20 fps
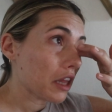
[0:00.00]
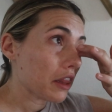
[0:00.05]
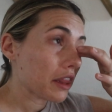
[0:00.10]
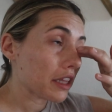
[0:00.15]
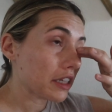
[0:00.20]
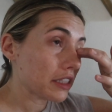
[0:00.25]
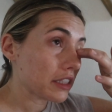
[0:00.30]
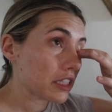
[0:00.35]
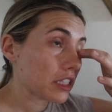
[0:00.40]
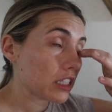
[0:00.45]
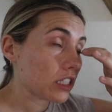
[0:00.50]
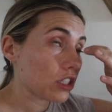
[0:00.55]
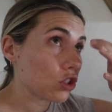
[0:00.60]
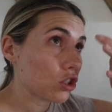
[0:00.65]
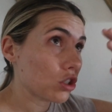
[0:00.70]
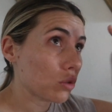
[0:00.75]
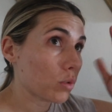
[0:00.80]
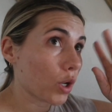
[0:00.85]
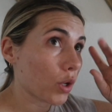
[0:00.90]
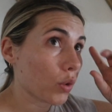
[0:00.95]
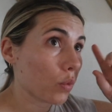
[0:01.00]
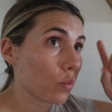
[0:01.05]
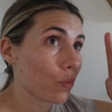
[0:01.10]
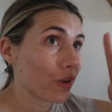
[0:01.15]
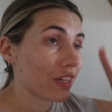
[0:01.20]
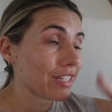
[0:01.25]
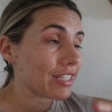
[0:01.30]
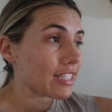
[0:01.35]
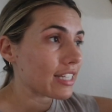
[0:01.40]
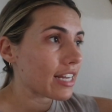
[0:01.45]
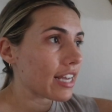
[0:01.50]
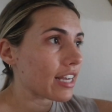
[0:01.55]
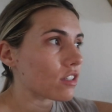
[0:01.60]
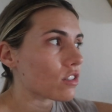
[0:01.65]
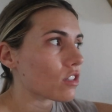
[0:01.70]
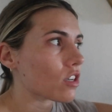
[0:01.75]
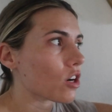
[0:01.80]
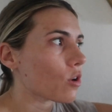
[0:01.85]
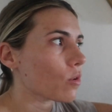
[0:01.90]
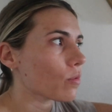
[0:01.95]
That's due on Wednesday,
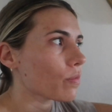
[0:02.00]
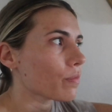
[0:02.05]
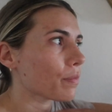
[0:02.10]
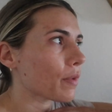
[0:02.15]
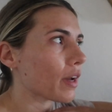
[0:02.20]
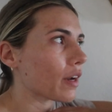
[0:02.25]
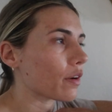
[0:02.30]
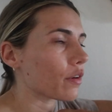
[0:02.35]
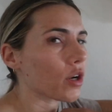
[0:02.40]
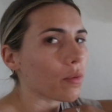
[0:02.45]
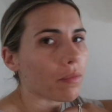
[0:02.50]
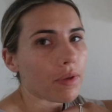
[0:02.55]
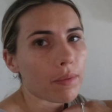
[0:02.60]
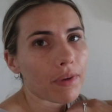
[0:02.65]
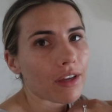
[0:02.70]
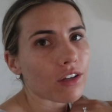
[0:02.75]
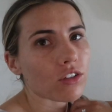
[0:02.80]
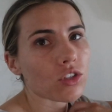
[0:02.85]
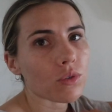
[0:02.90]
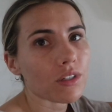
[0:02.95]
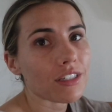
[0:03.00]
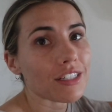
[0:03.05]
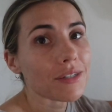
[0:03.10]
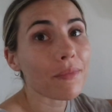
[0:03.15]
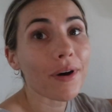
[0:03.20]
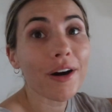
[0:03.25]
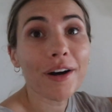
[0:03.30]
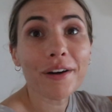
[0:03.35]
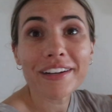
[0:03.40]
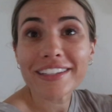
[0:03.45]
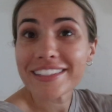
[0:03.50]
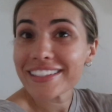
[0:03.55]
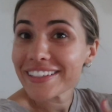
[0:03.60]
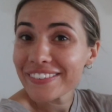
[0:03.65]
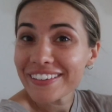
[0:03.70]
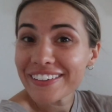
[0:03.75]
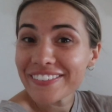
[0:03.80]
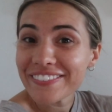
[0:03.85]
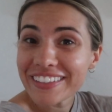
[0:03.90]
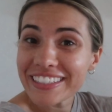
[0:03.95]
so I don't know, maybe I'll do it tomorrow because I
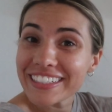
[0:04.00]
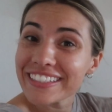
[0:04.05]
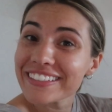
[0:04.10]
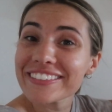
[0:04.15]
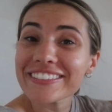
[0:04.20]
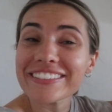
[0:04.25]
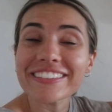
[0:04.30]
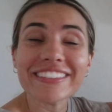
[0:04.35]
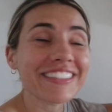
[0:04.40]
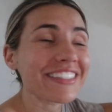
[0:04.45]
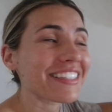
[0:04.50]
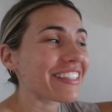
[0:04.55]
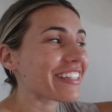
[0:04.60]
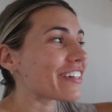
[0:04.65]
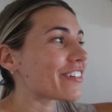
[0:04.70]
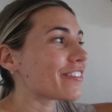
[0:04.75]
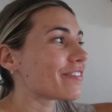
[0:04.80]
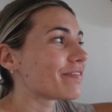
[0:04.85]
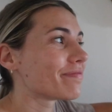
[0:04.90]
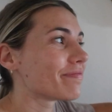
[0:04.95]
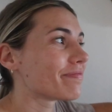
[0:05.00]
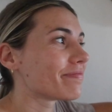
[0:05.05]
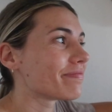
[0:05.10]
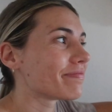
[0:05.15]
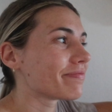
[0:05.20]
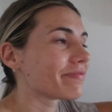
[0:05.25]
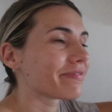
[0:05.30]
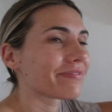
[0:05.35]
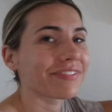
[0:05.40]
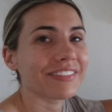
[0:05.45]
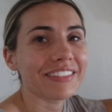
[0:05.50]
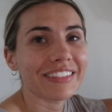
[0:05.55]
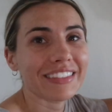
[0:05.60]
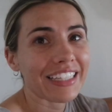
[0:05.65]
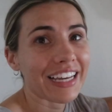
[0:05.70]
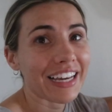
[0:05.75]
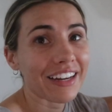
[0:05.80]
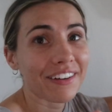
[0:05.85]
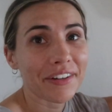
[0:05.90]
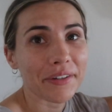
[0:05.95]
don't have clinicals, so
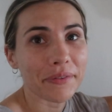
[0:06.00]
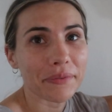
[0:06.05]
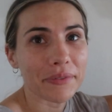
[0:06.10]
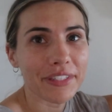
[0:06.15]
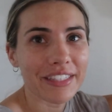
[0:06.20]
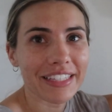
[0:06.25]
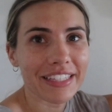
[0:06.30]
I don't know, we'll